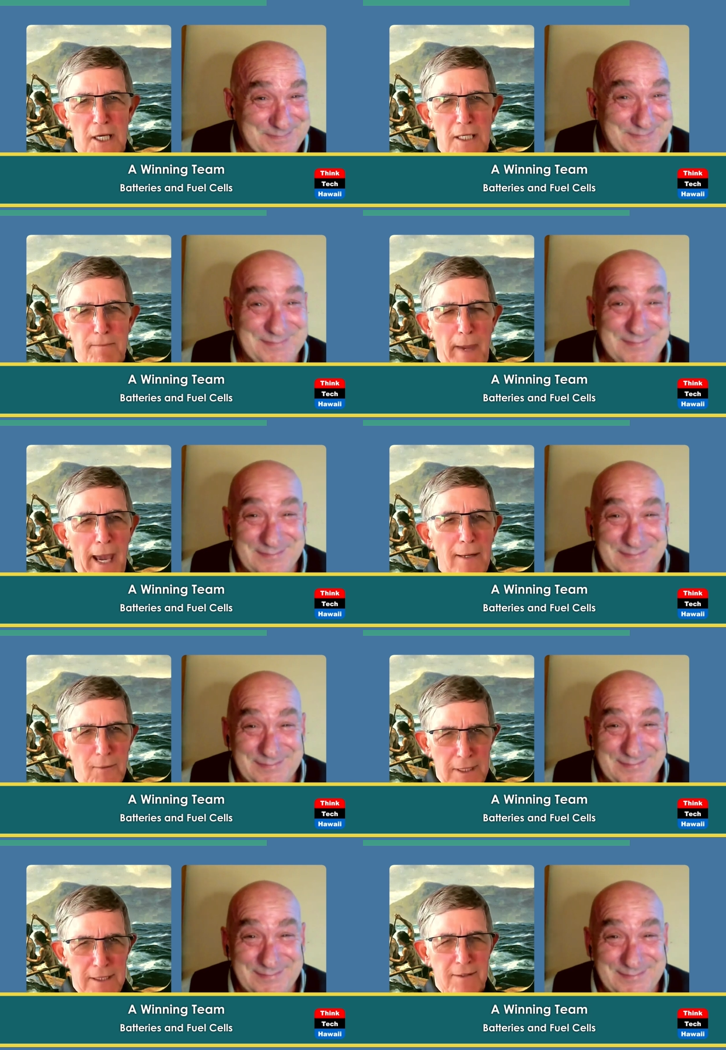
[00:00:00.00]
Speaker 1: ton
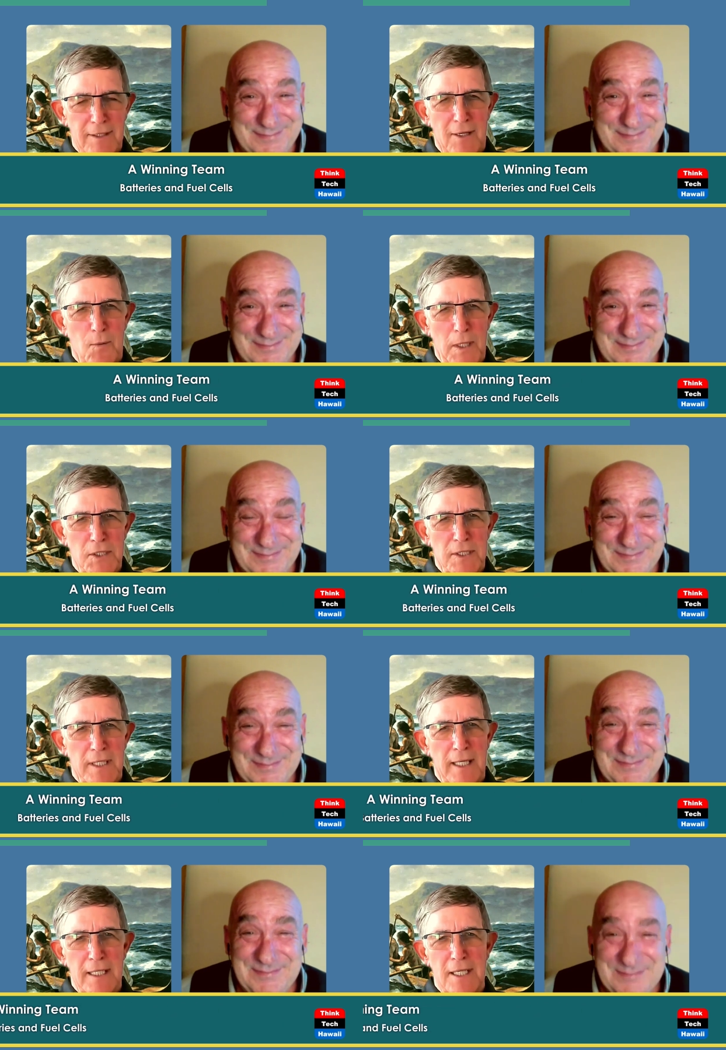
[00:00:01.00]
battery to the
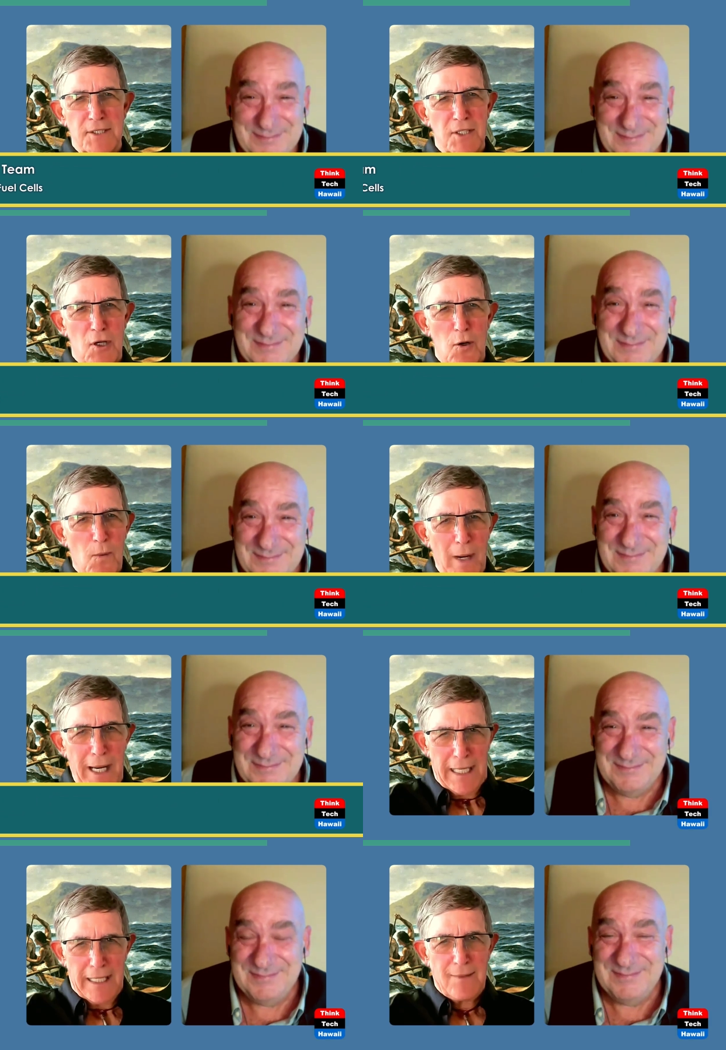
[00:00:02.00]
equation and it doesn't go
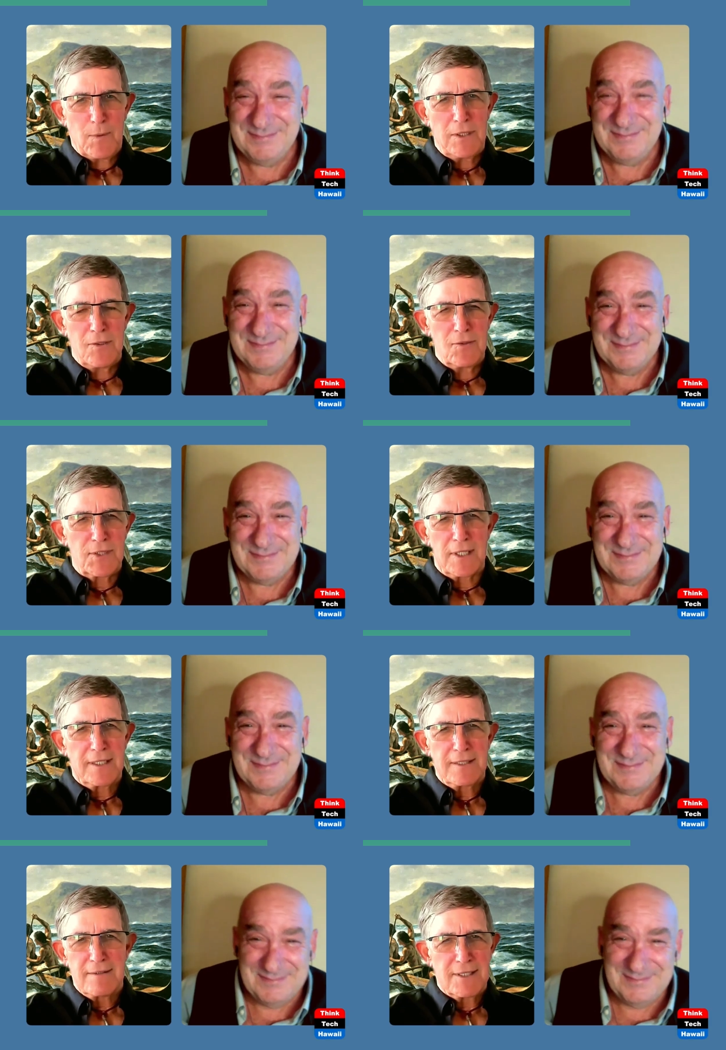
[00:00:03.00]
away. When you use it,
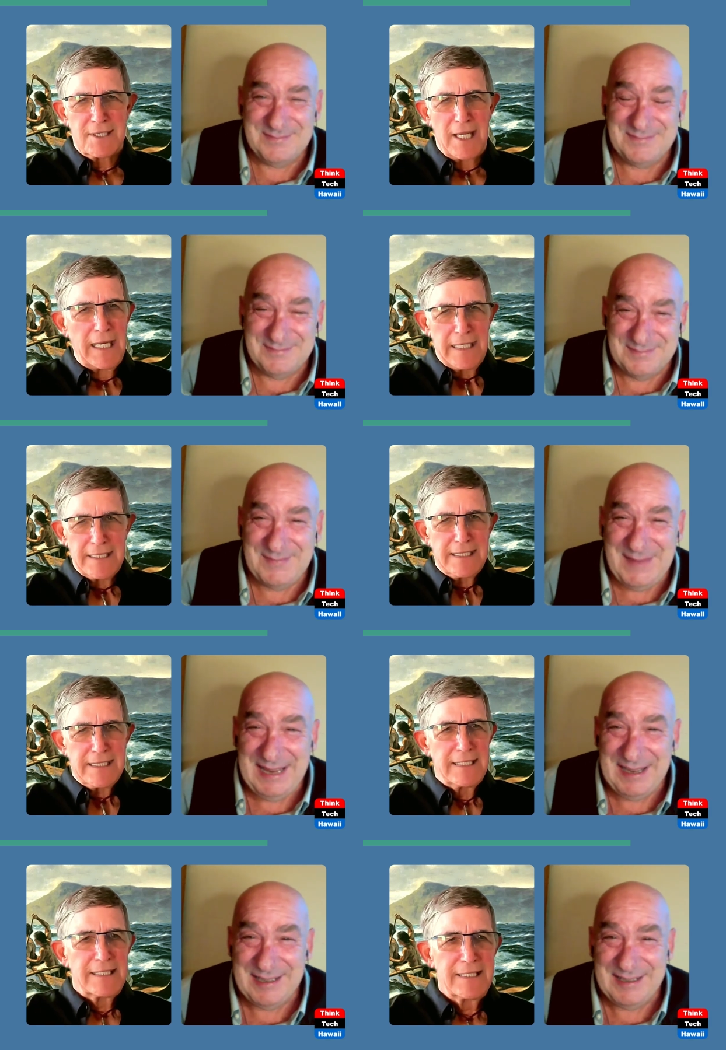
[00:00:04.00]
it
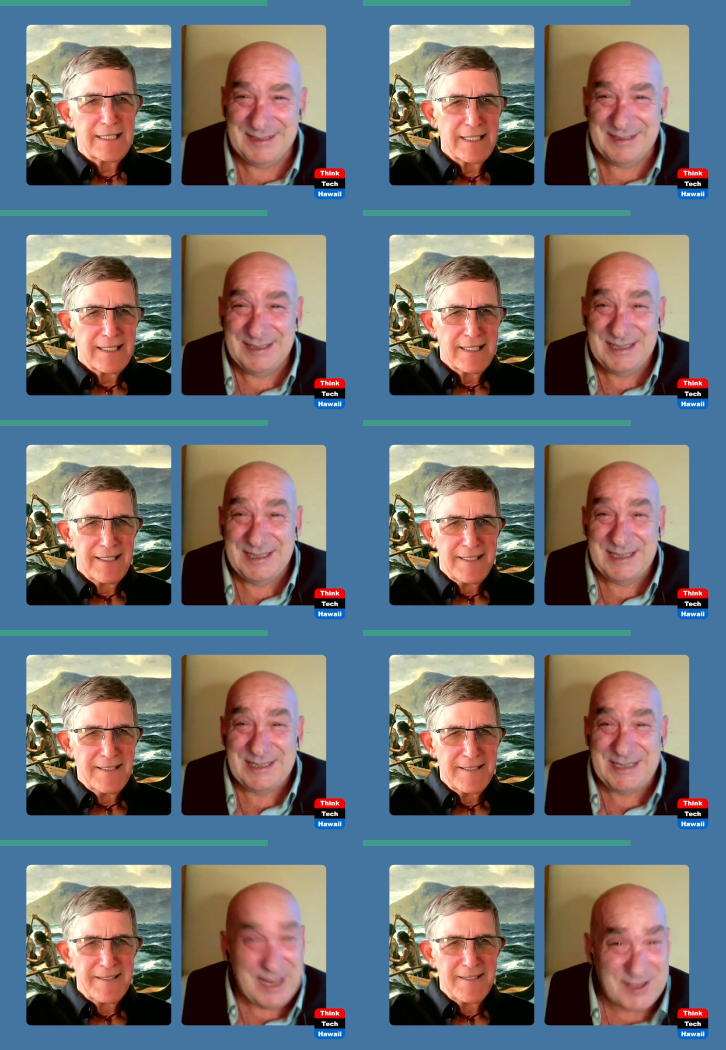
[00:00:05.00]
stays.
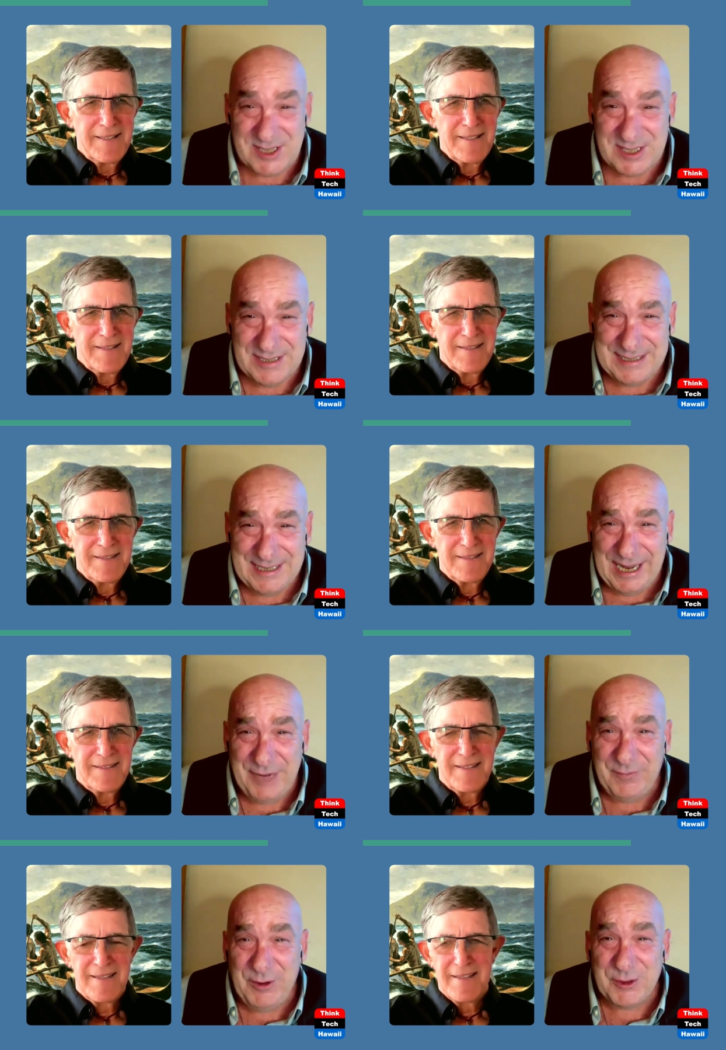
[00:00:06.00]
Speaker 2: Yes. And
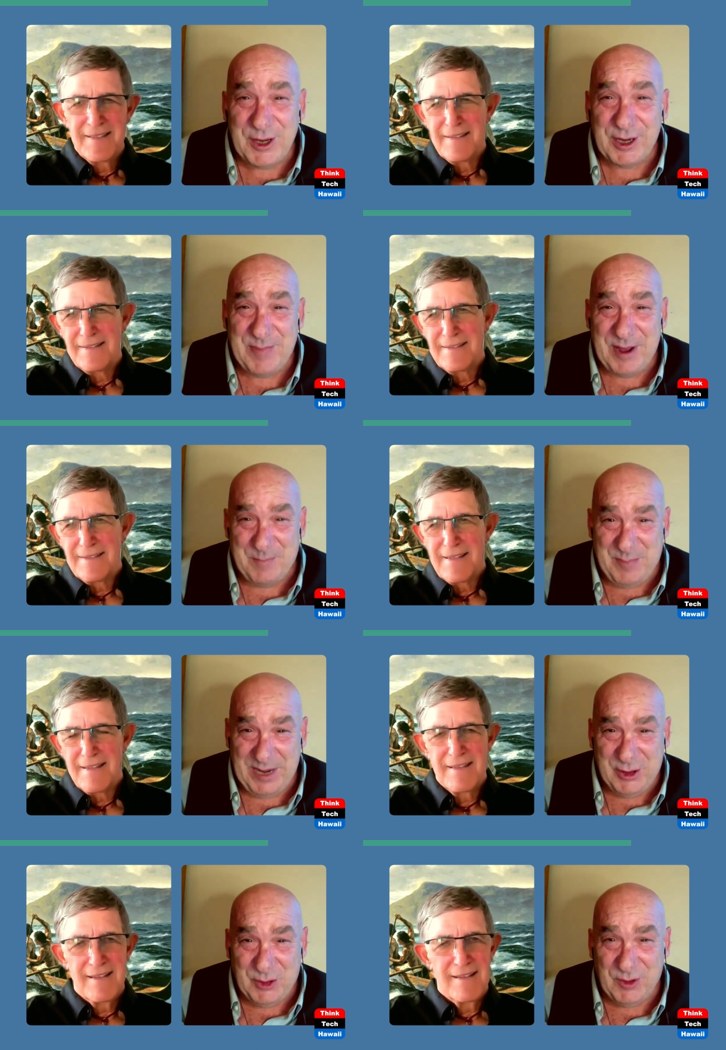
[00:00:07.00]
if you're talking about
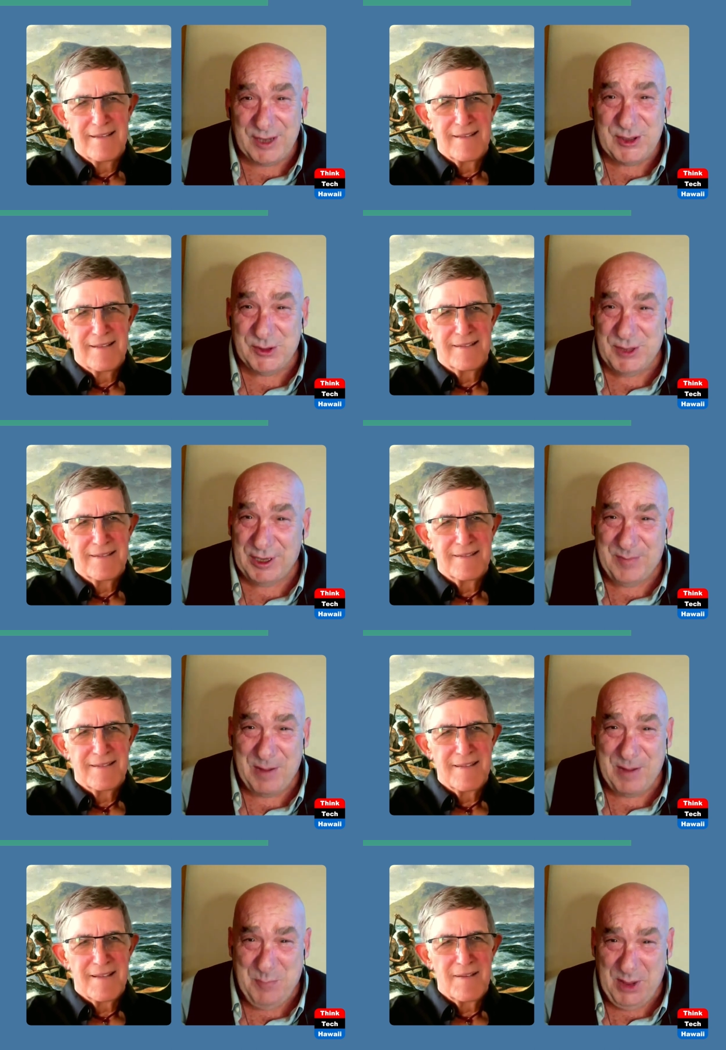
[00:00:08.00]
big trucks, you're talking
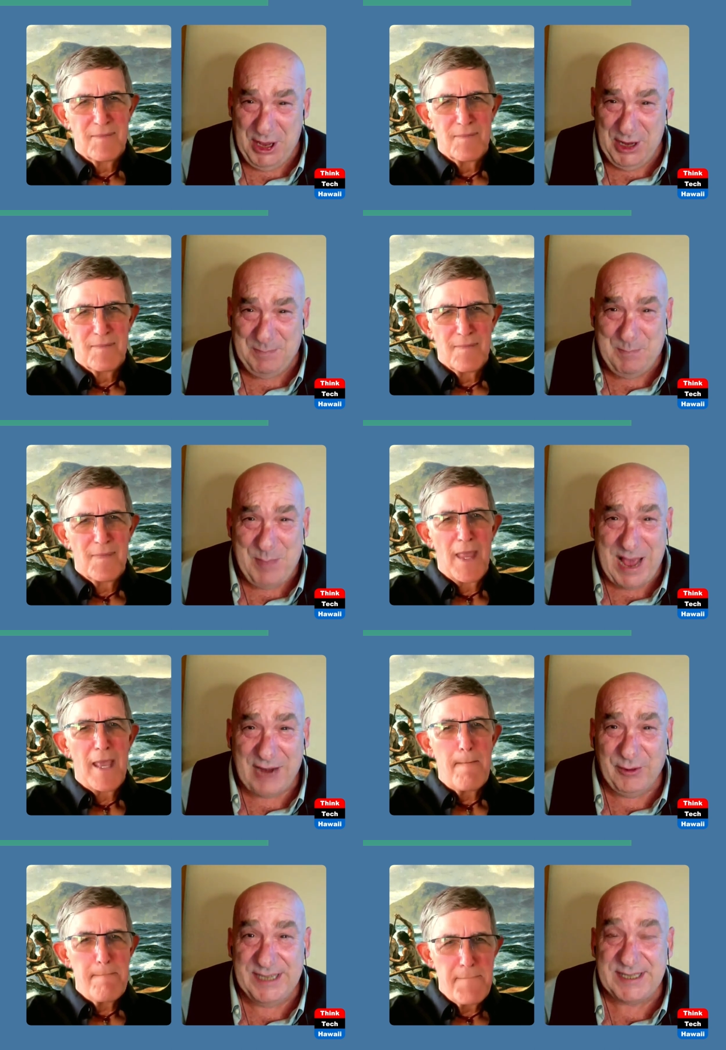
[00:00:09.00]
about big
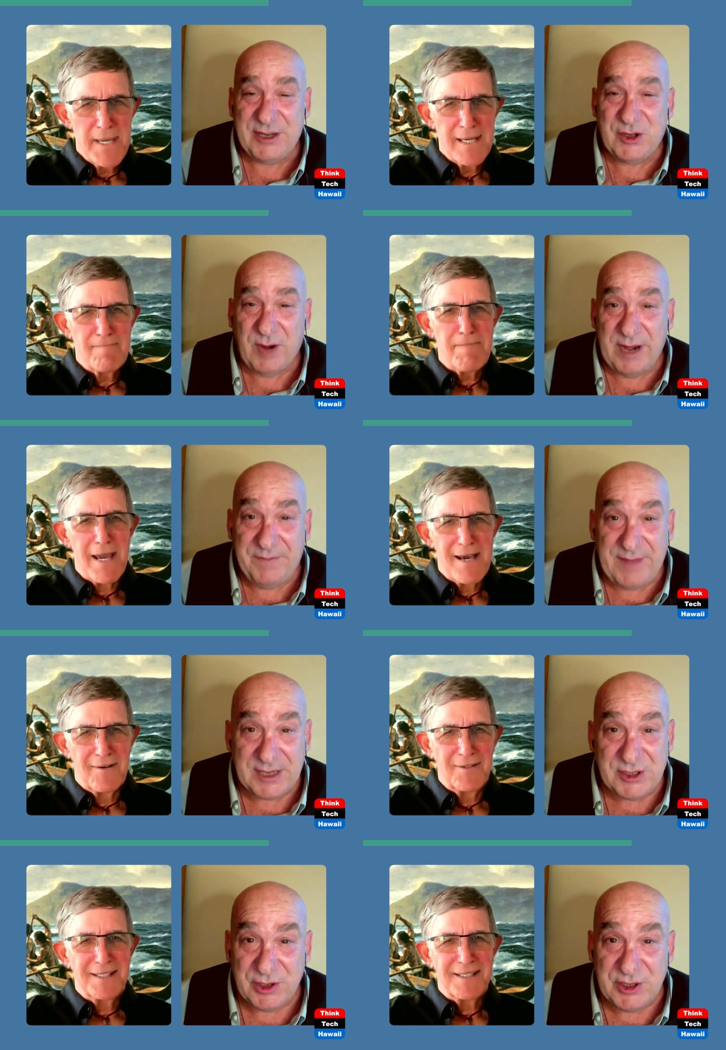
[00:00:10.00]
batteries and try and
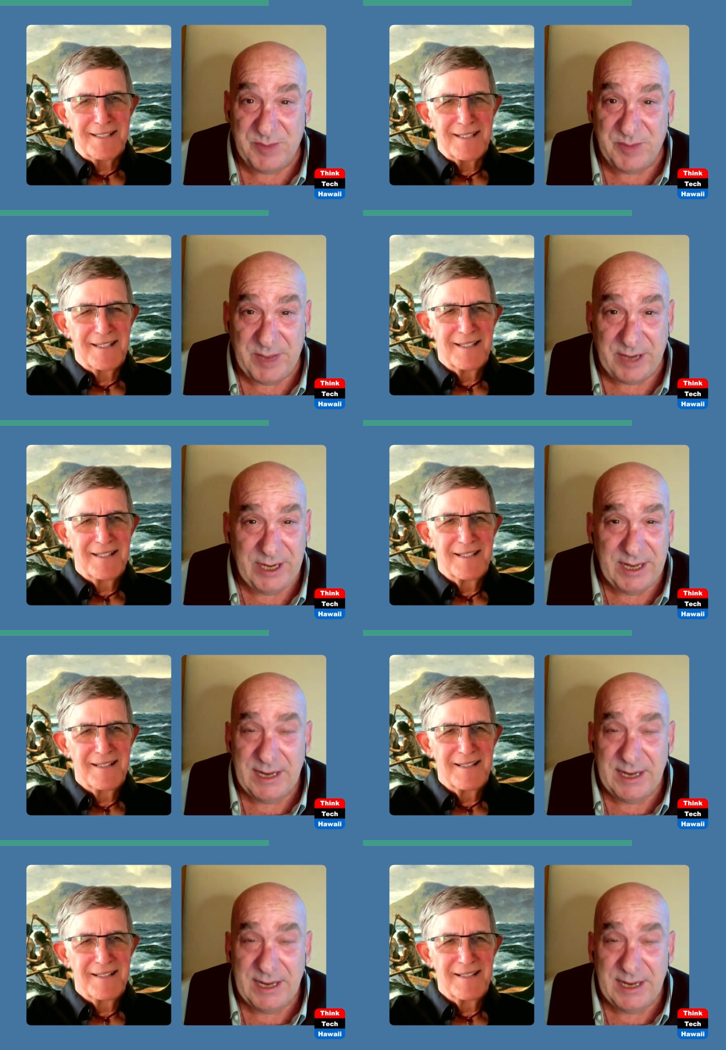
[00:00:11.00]
fast charge a big battery.